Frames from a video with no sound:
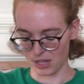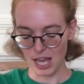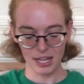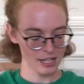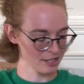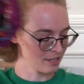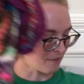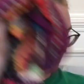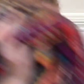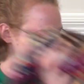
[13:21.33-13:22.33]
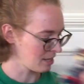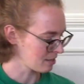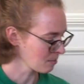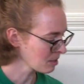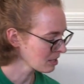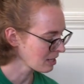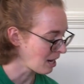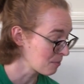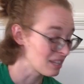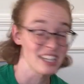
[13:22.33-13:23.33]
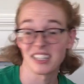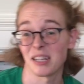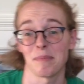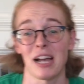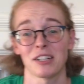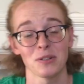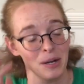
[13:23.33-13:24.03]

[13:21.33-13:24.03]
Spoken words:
that is definitely something that I would like to get back to.